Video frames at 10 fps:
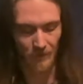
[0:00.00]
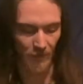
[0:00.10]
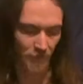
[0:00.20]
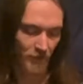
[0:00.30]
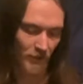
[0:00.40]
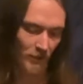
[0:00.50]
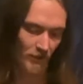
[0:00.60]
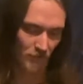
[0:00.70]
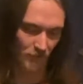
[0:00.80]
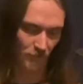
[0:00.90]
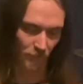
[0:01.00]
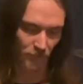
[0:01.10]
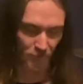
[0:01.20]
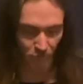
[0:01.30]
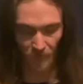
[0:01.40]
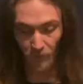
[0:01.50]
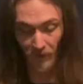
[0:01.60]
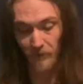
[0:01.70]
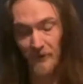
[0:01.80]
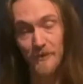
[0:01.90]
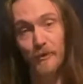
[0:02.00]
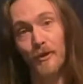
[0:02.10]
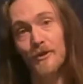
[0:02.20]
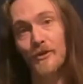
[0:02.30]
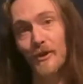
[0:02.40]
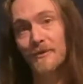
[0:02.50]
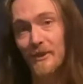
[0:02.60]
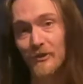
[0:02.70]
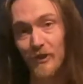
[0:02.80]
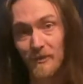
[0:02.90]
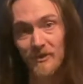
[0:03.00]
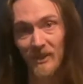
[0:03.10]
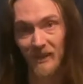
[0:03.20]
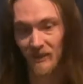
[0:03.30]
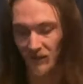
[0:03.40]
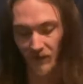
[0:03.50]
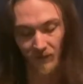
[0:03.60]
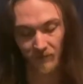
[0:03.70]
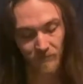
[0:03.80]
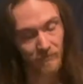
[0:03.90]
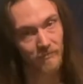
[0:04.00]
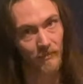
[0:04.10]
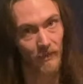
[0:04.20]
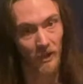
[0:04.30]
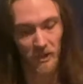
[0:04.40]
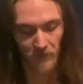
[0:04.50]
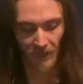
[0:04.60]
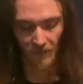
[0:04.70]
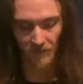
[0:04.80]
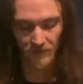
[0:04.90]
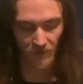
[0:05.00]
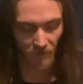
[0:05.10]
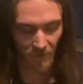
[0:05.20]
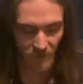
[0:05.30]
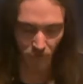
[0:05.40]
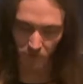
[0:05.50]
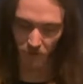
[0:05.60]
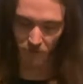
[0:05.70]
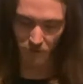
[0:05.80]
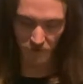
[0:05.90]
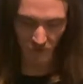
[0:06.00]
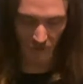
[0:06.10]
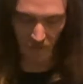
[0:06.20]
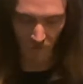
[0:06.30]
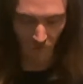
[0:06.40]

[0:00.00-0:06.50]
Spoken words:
figure with one of the most important drums on a drum set, you need to learn about it. So that's what we're going to do today.